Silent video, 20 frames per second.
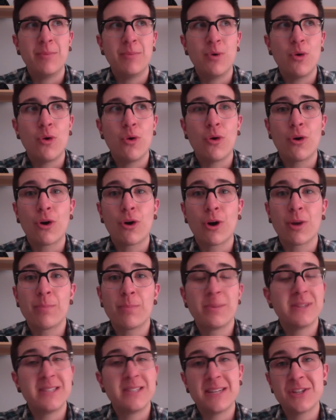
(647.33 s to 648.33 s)
or
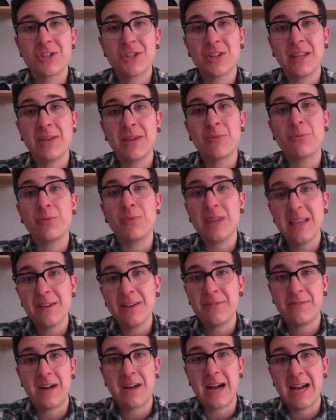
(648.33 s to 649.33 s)
potentially
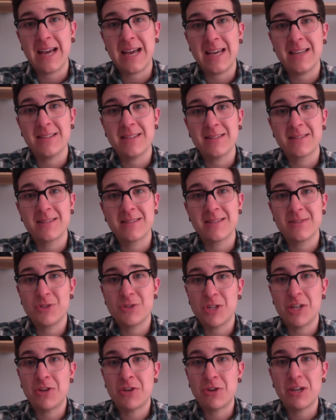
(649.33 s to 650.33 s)
reifies
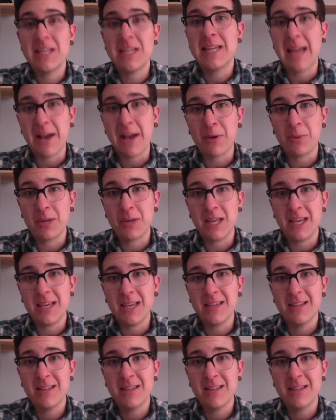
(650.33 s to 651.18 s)
gender inequity.